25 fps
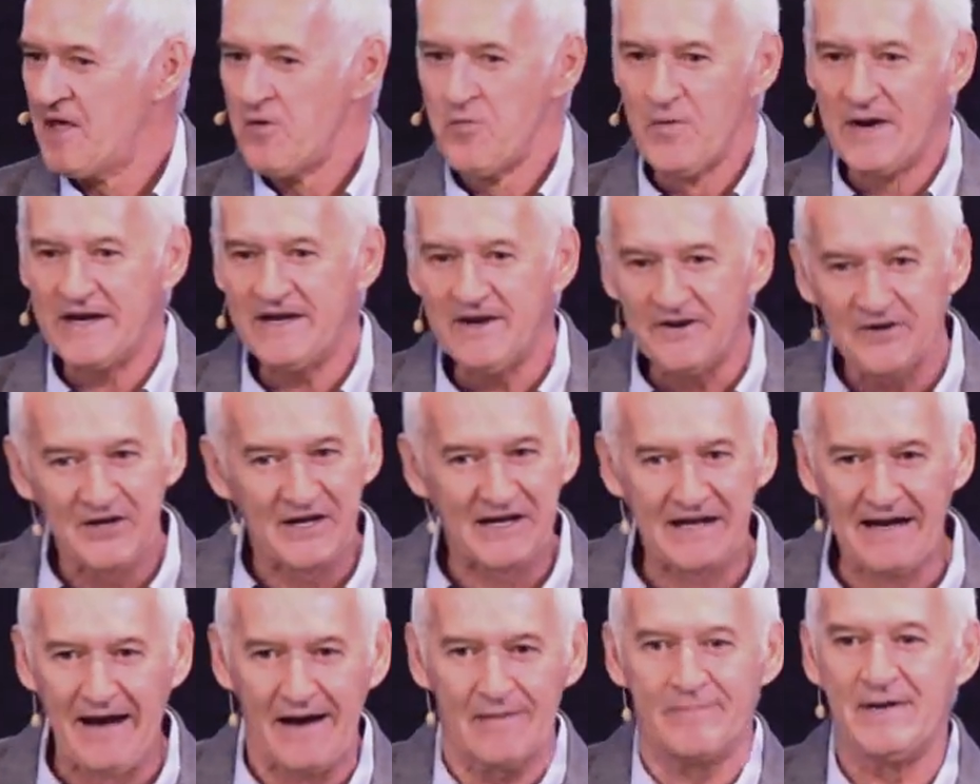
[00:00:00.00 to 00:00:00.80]
We need to
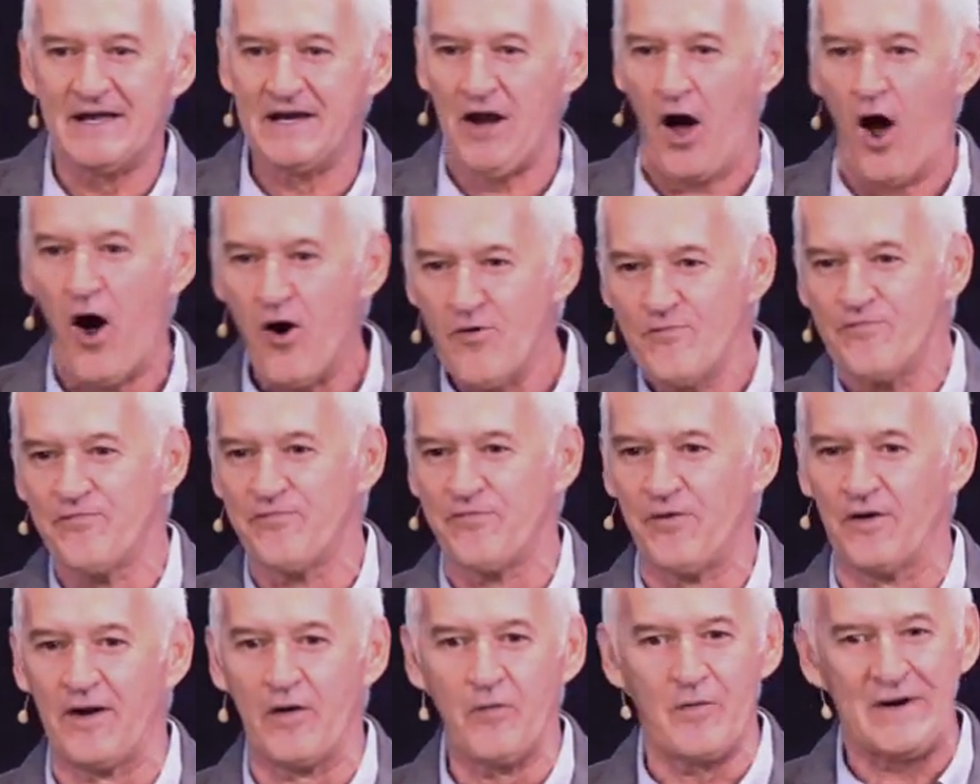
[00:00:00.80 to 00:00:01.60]
come in
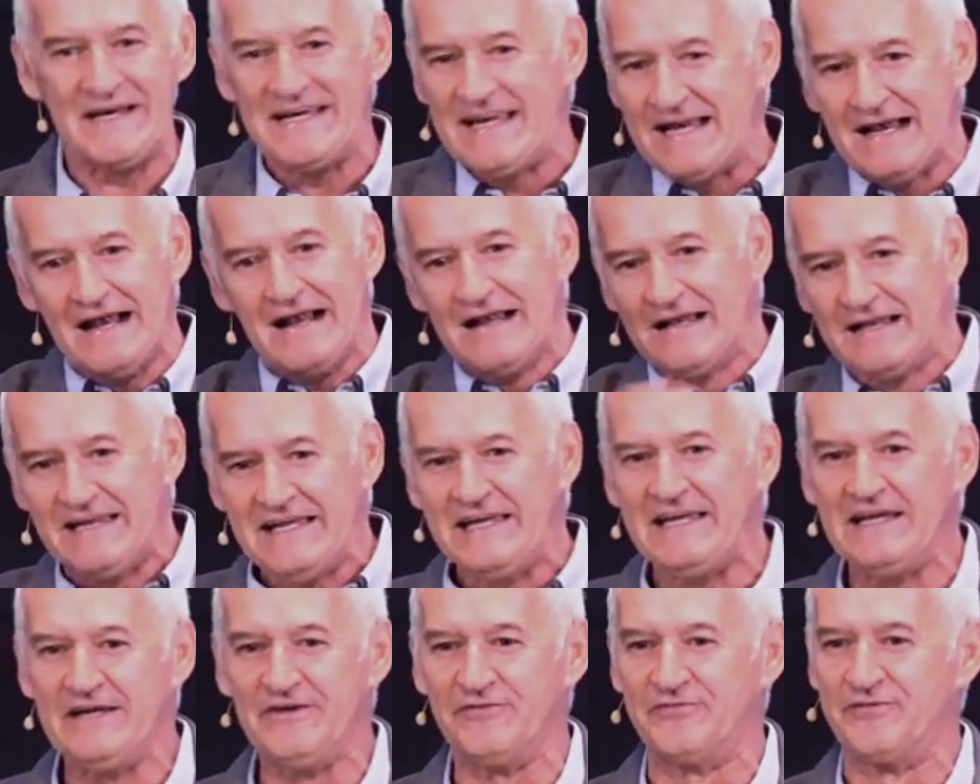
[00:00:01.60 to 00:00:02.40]
hopeful and we need to
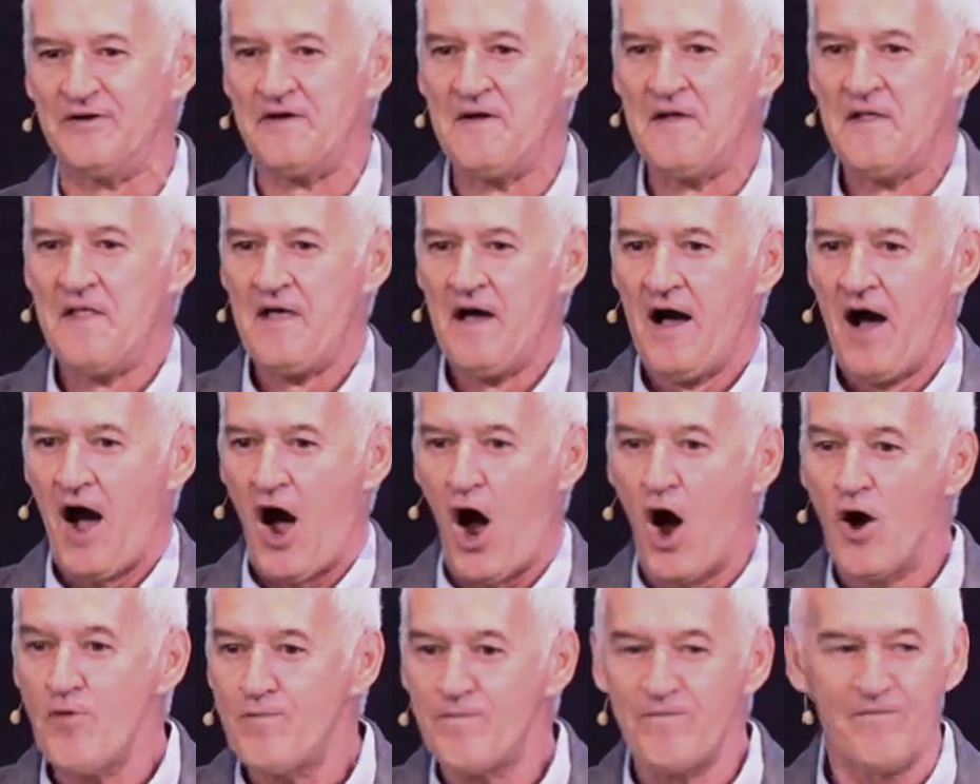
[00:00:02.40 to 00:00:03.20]
leave
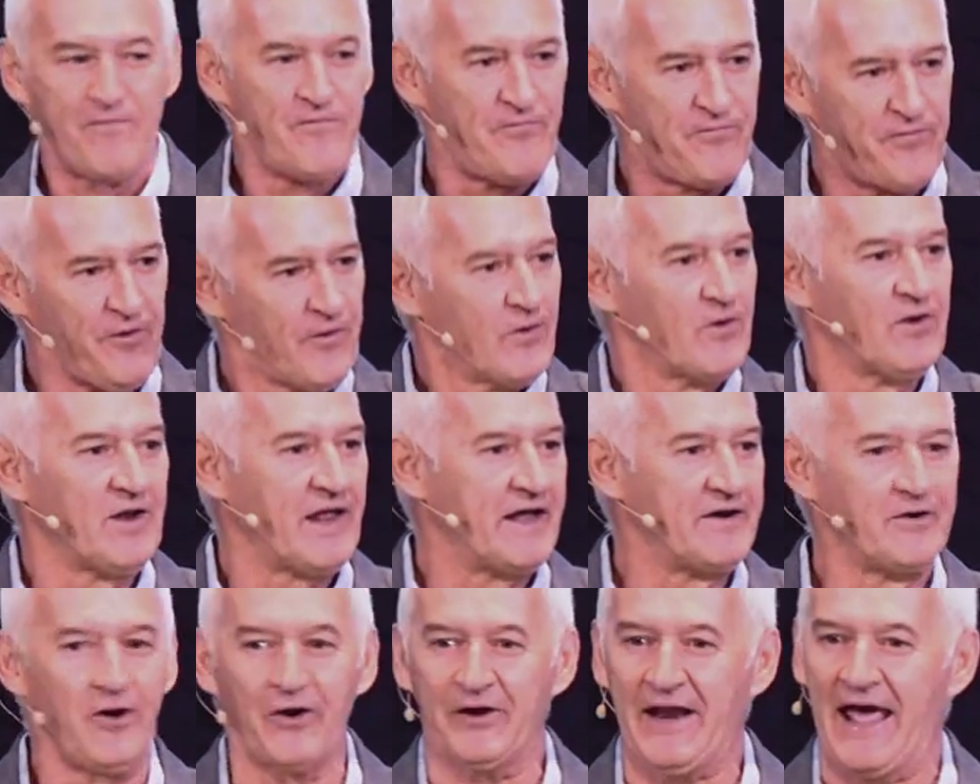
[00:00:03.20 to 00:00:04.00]
hopeful
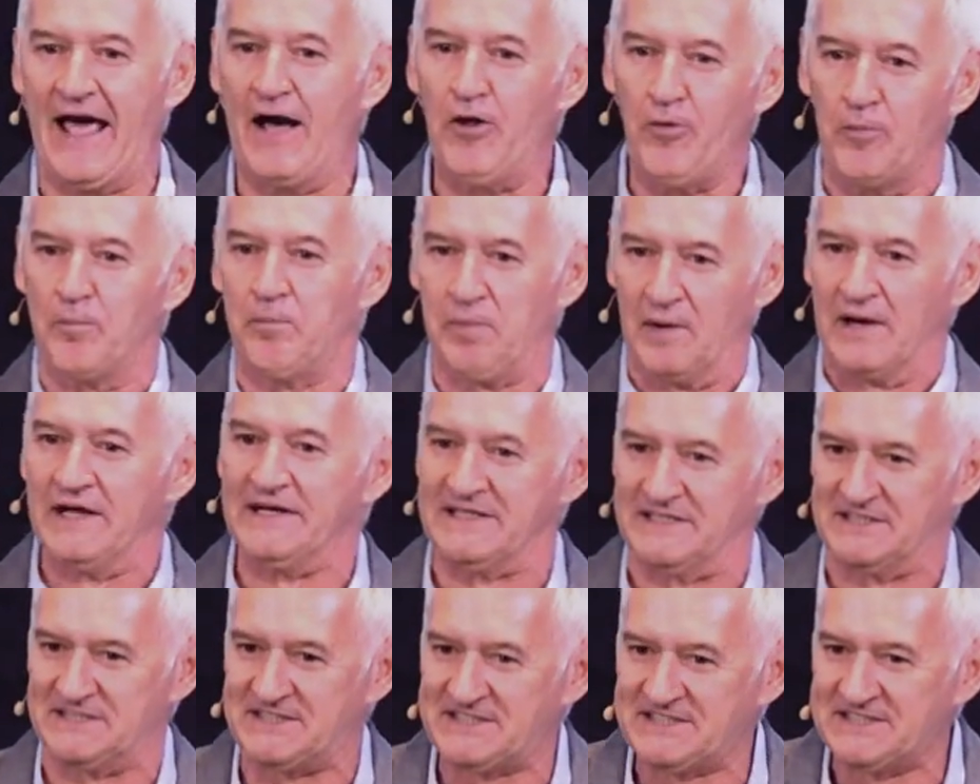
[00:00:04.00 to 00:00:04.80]
and not
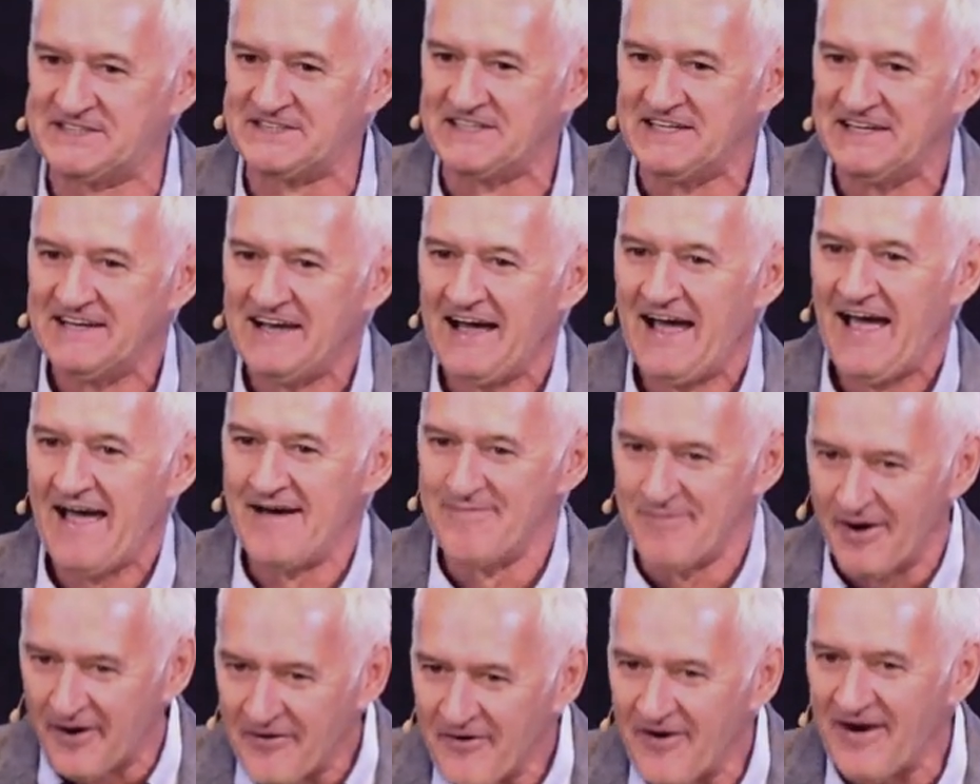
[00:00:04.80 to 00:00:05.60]
helpless.
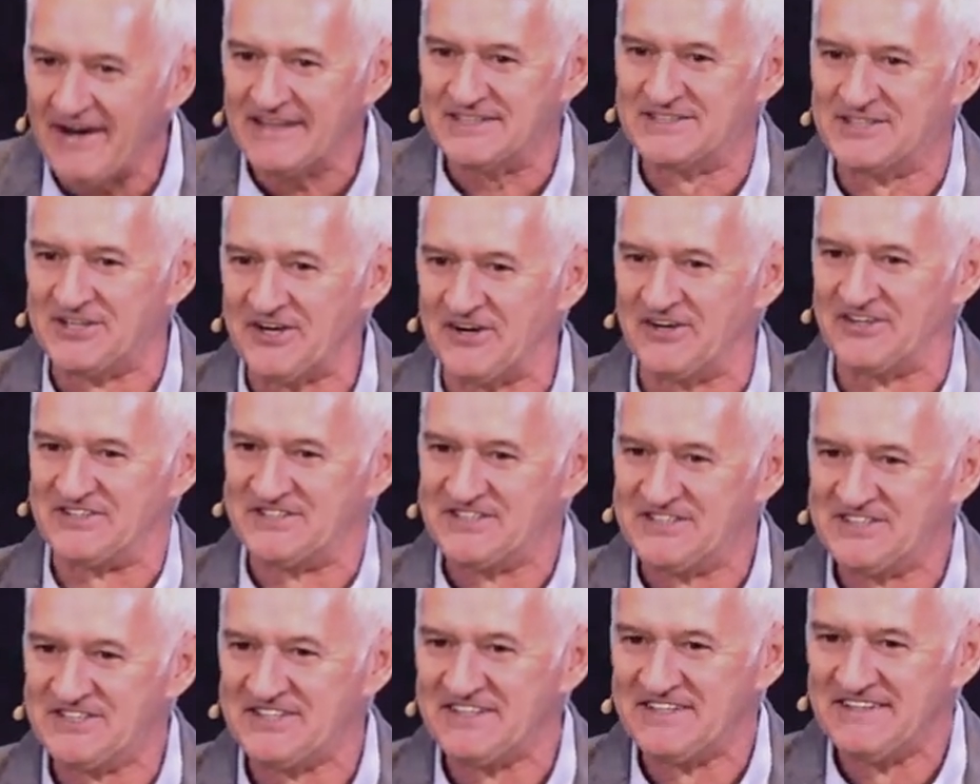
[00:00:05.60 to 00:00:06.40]
Am I right,
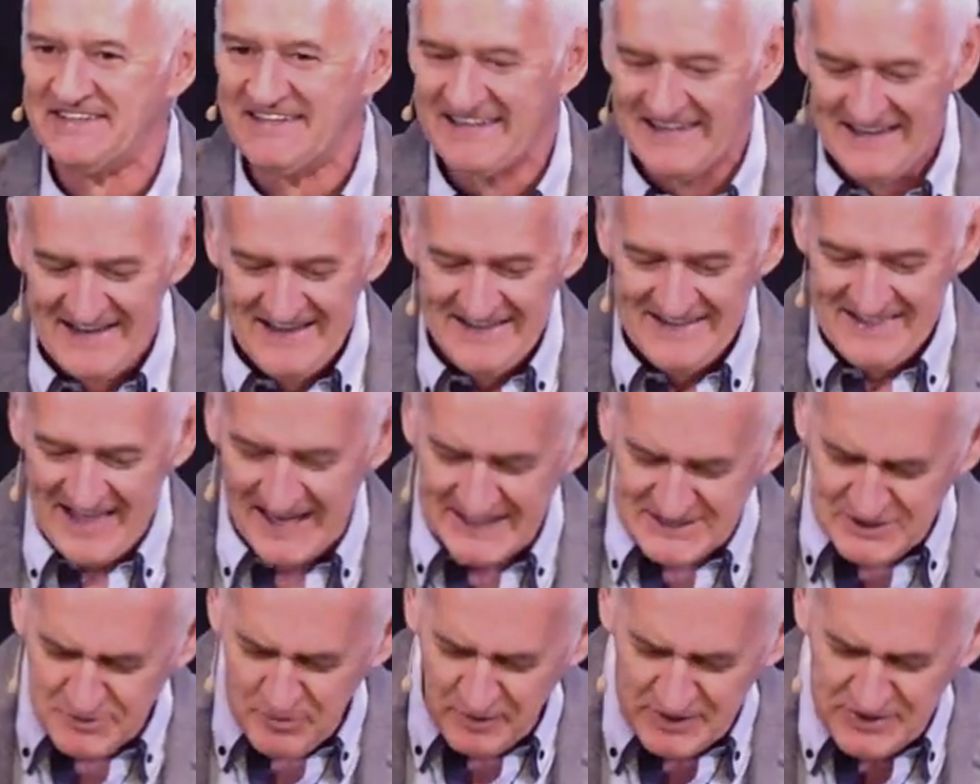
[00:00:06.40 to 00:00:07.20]
church?
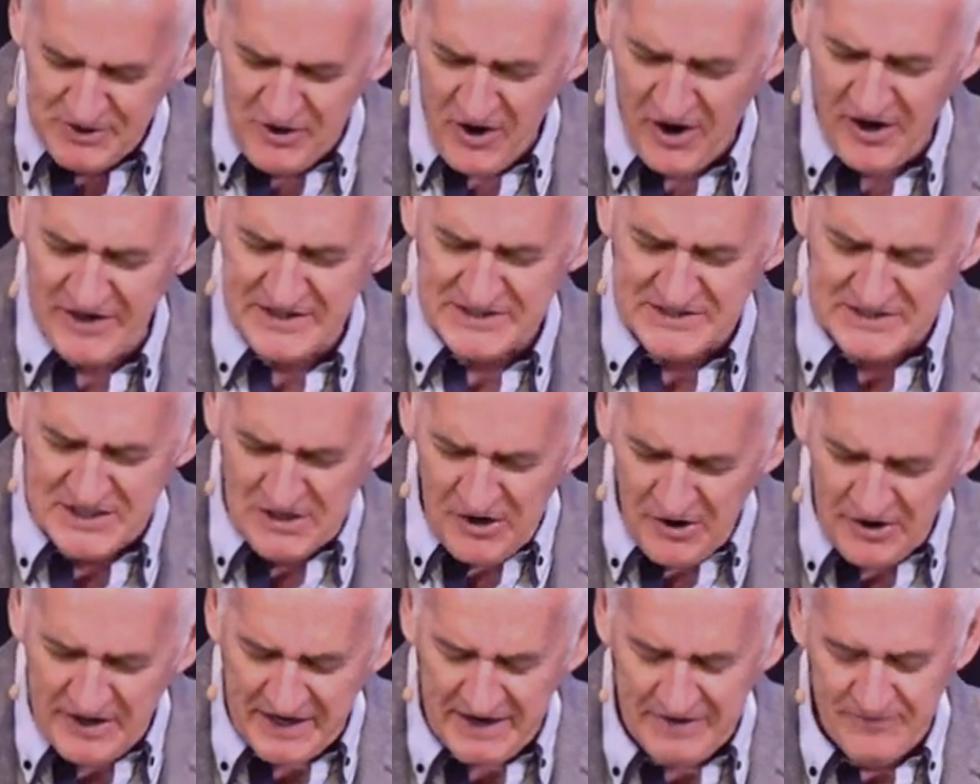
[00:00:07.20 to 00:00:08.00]
That's what God is
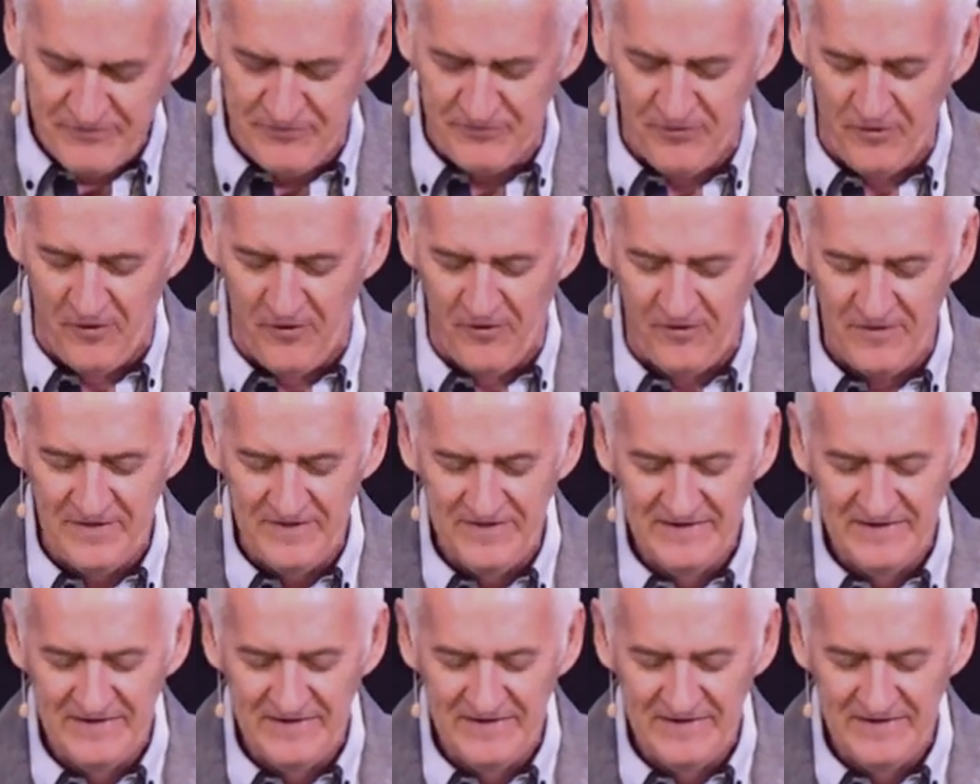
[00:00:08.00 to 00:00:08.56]
looking for.